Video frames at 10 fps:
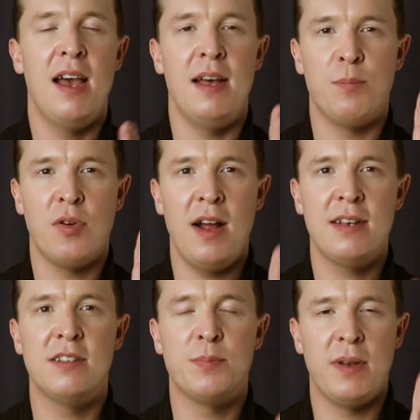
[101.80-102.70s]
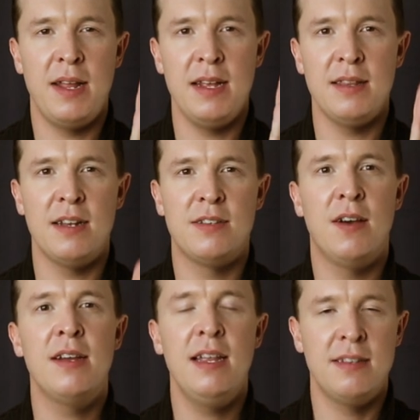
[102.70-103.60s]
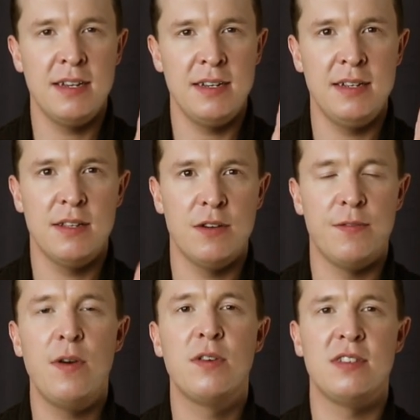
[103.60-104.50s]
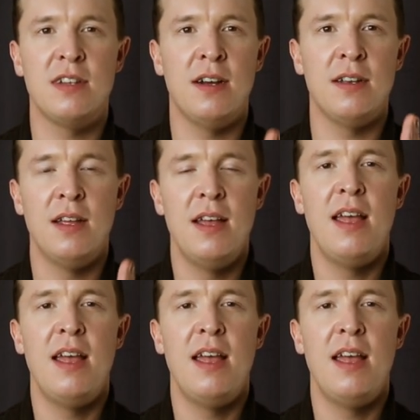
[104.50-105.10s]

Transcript: and practice playing that tonguing technique that you're focusing on